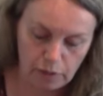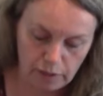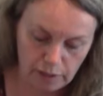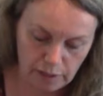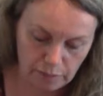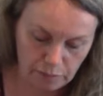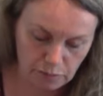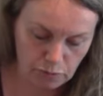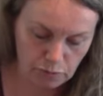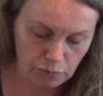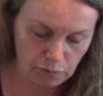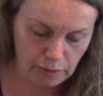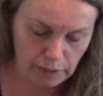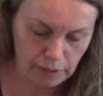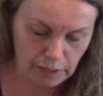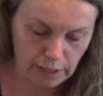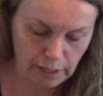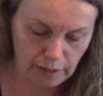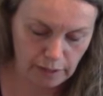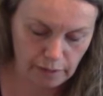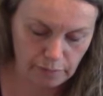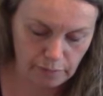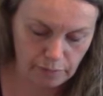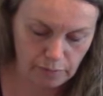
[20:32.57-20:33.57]
lamb's wool that I
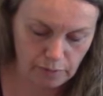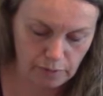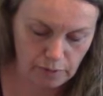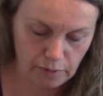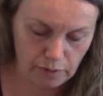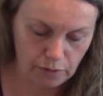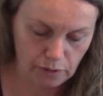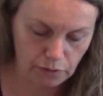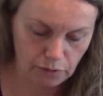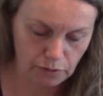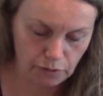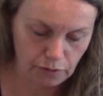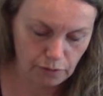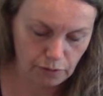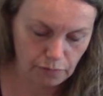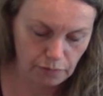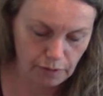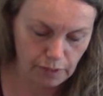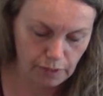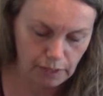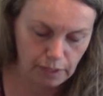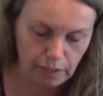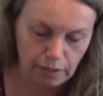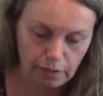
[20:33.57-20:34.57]
have a lot of.
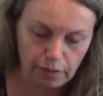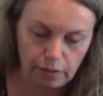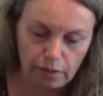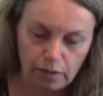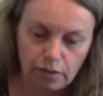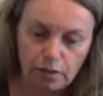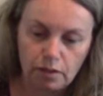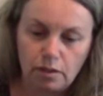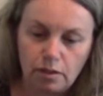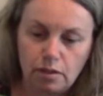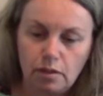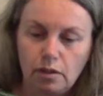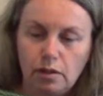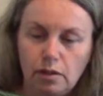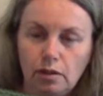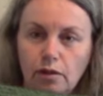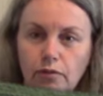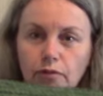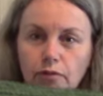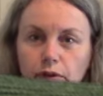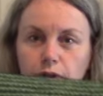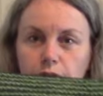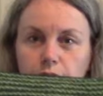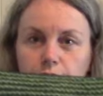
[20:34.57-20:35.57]
Here is the
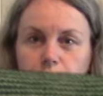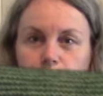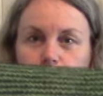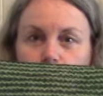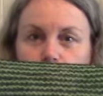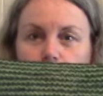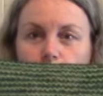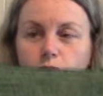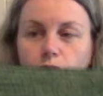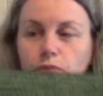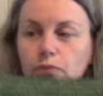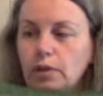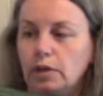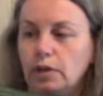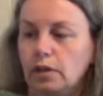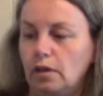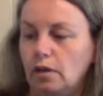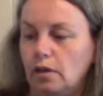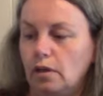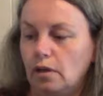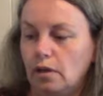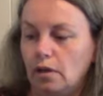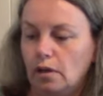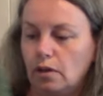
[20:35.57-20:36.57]
lovely leaf shawl with
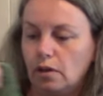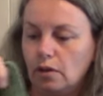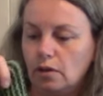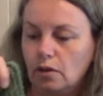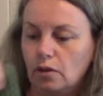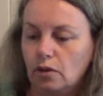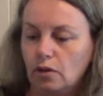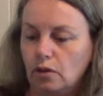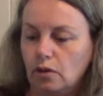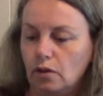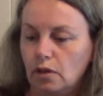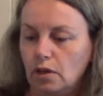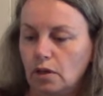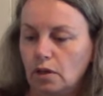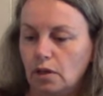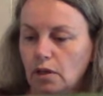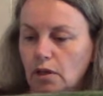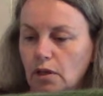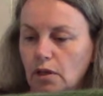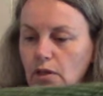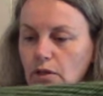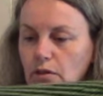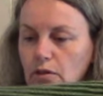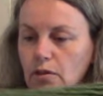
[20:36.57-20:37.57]
a
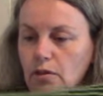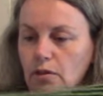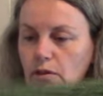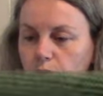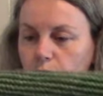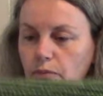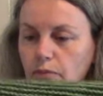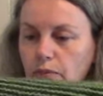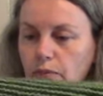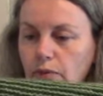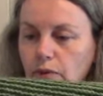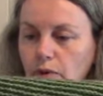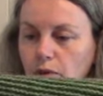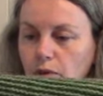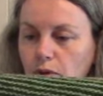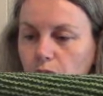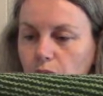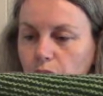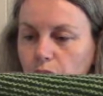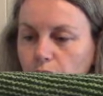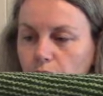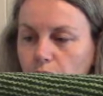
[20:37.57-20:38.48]
simple